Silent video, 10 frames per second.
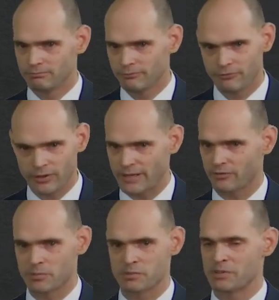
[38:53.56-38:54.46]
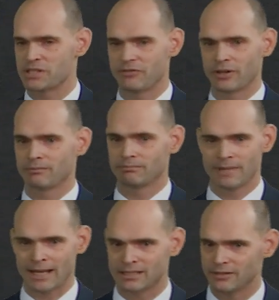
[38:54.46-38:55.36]
flight from specific
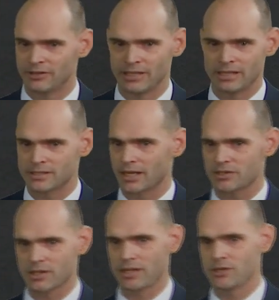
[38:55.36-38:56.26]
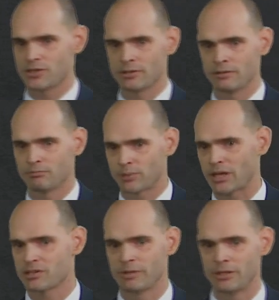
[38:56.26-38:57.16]
activity, intoxication,
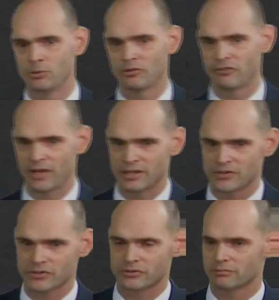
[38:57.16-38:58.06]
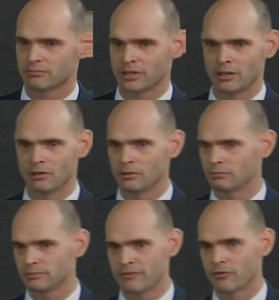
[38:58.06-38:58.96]
proximity to offense,
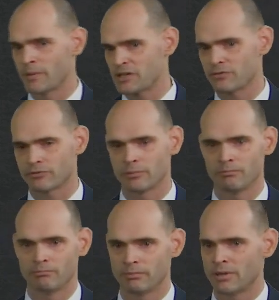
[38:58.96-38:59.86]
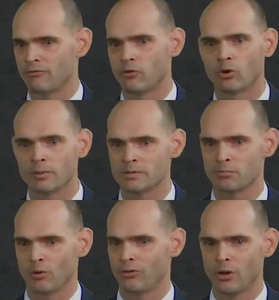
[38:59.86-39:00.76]
information from informants,
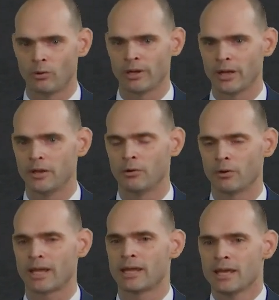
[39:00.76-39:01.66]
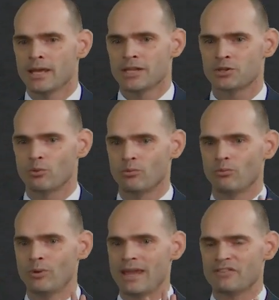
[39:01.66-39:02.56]
both known and unknown, okay? And so
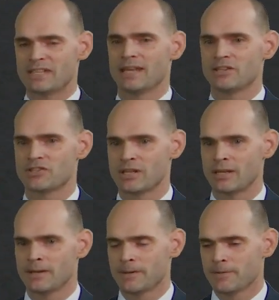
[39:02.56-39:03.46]
we have a tendency